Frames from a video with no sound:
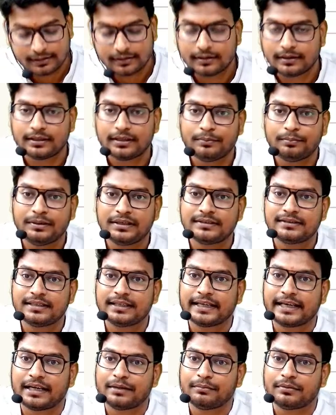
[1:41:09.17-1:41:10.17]
Replace the
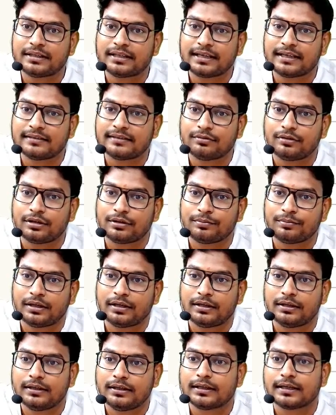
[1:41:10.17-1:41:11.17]
grandmother as what, ma?
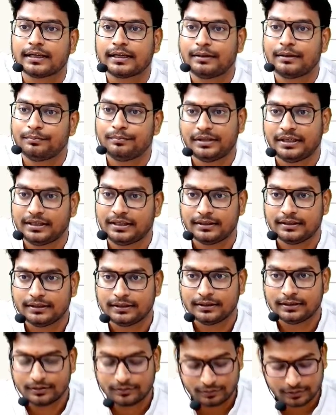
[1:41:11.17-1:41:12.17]
Company.
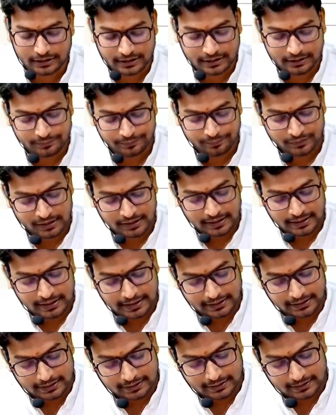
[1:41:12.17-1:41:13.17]
Okay, na?
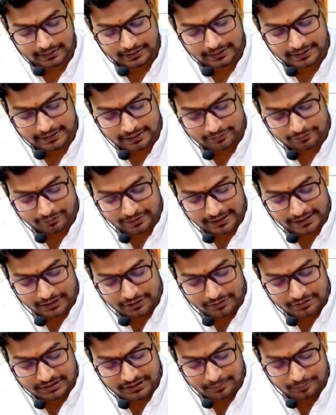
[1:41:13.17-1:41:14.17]
And here
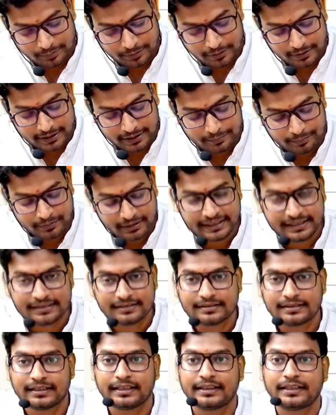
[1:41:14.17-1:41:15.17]
5,000 pocket money
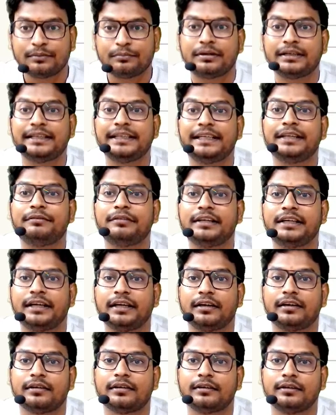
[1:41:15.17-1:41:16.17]
is nothing but
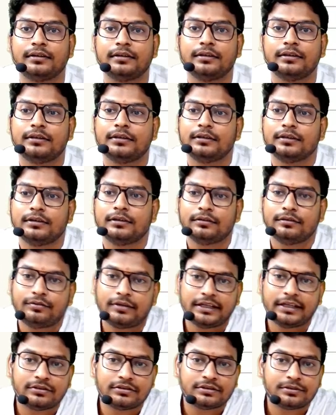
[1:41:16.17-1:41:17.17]
dividend.
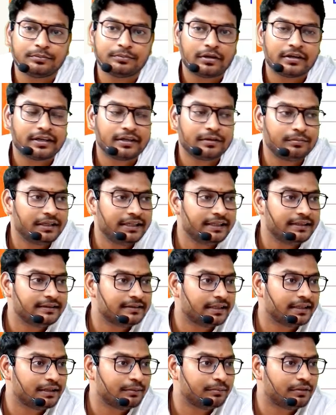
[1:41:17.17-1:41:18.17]
5,000 pocket money is
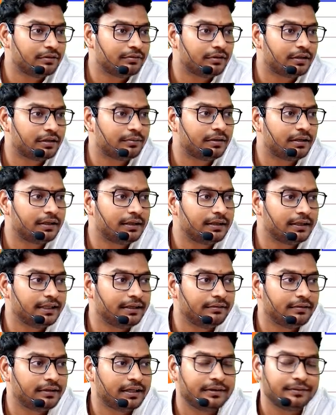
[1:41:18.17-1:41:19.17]
nothing but what, ma?
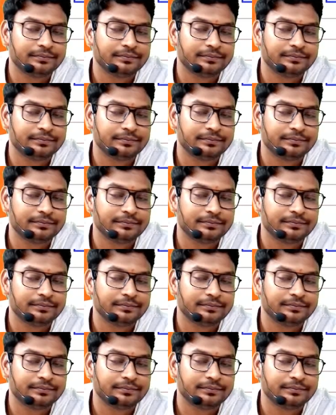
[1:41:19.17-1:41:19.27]
Dividend.